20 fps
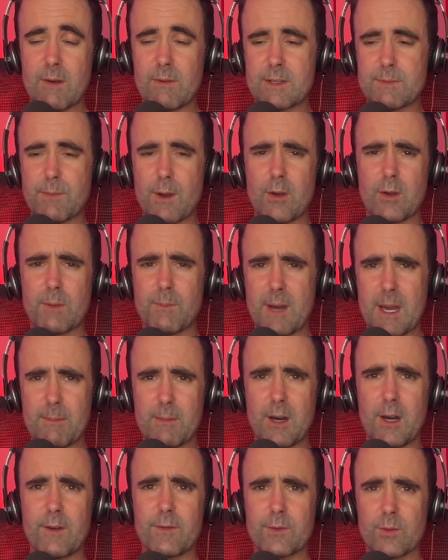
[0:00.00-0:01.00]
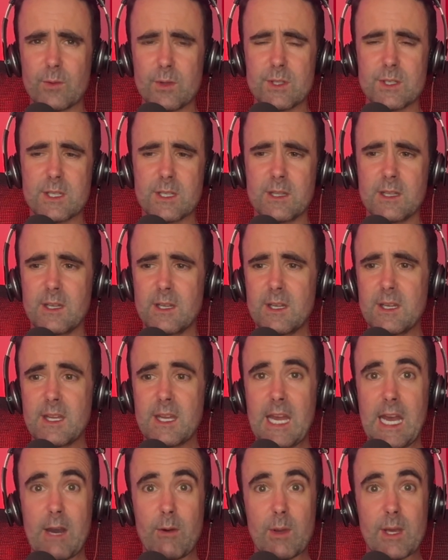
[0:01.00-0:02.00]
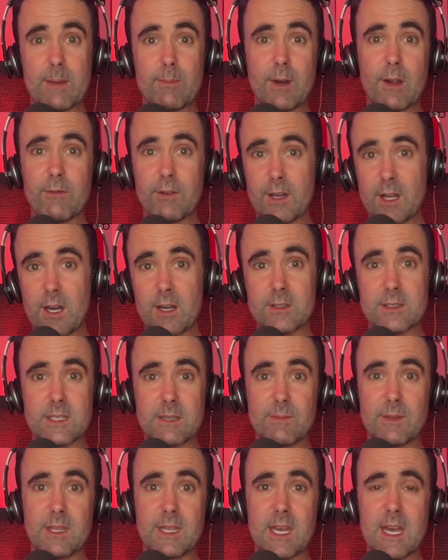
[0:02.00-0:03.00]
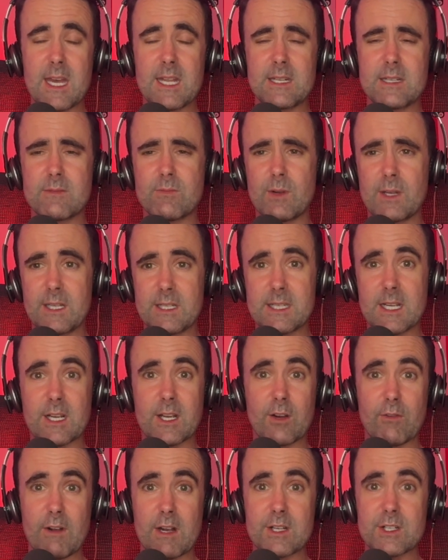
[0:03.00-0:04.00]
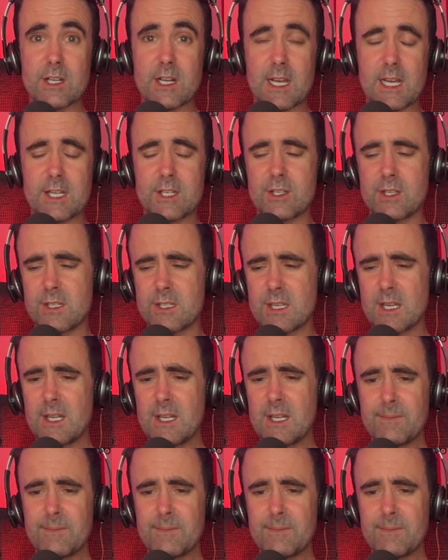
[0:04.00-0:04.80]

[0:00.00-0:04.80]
We spoke about him afterwards and how he came over and hugged him at the end when he said congratulations.